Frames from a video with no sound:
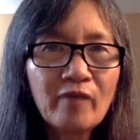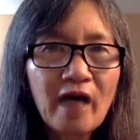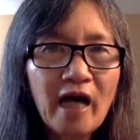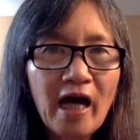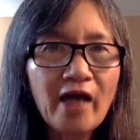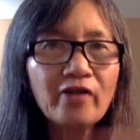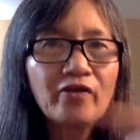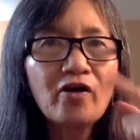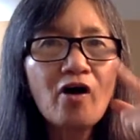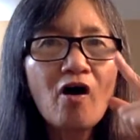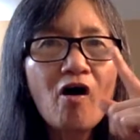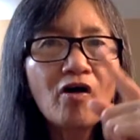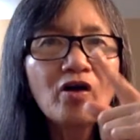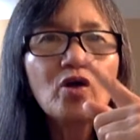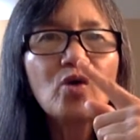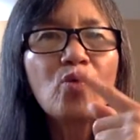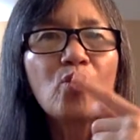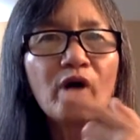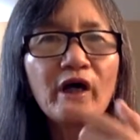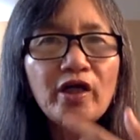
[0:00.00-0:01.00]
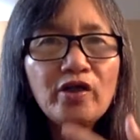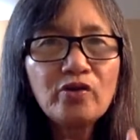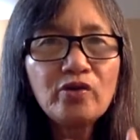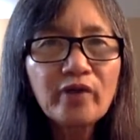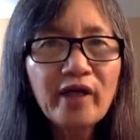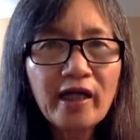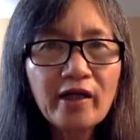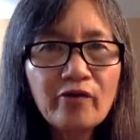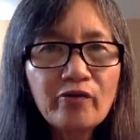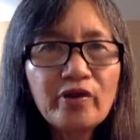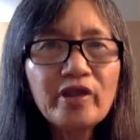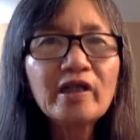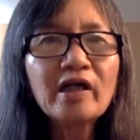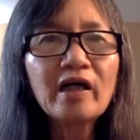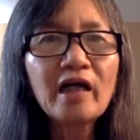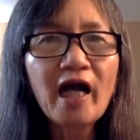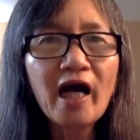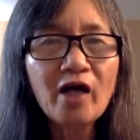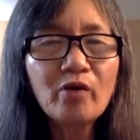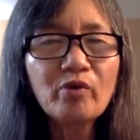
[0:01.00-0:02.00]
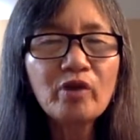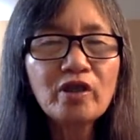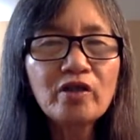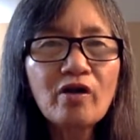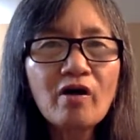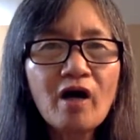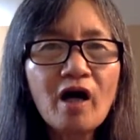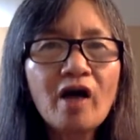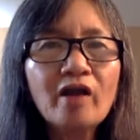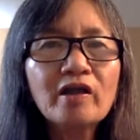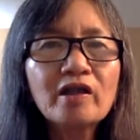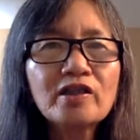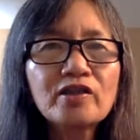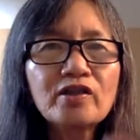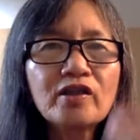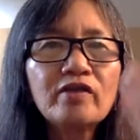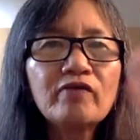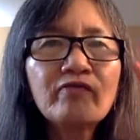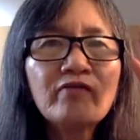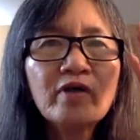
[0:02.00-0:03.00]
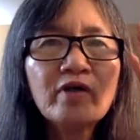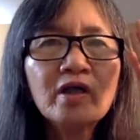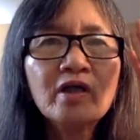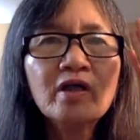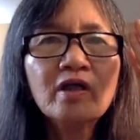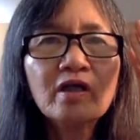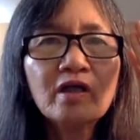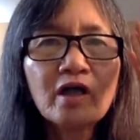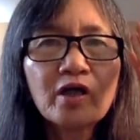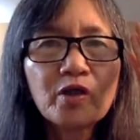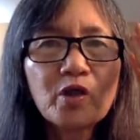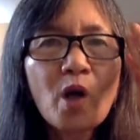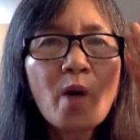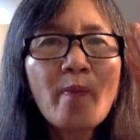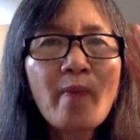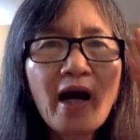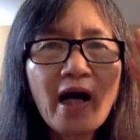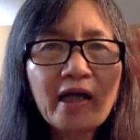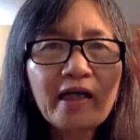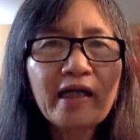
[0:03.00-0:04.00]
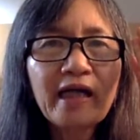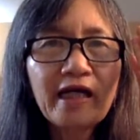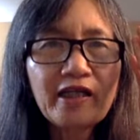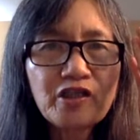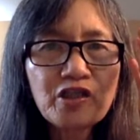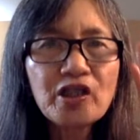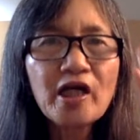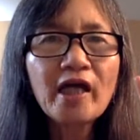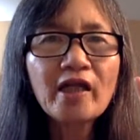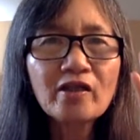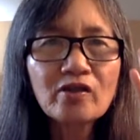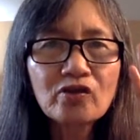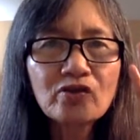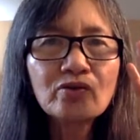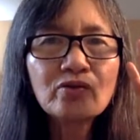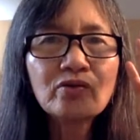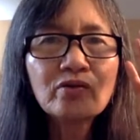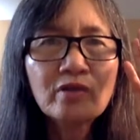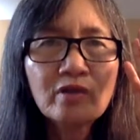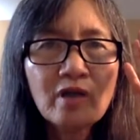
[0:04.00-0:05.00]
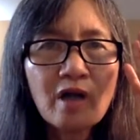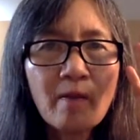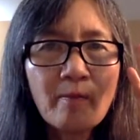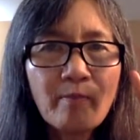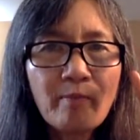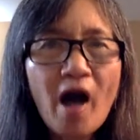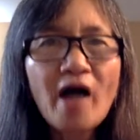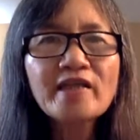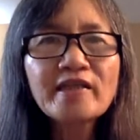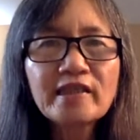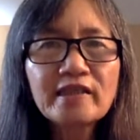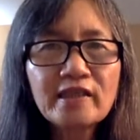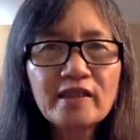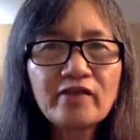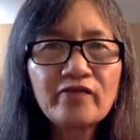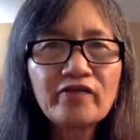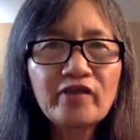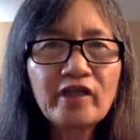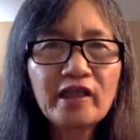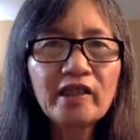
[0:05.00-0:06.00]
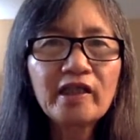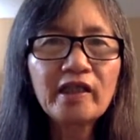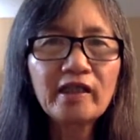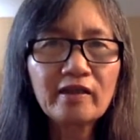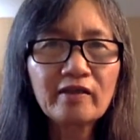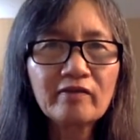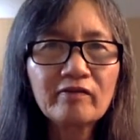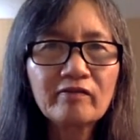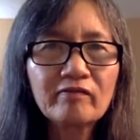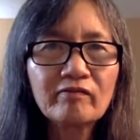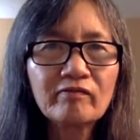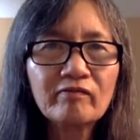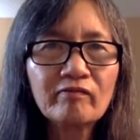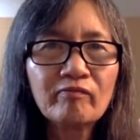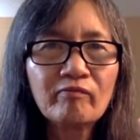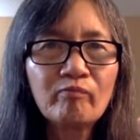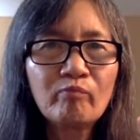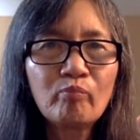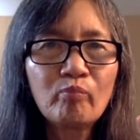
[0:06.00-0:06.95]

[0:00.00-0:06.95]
And the only way you can realign with your heart is if your mind can change to positive thinking.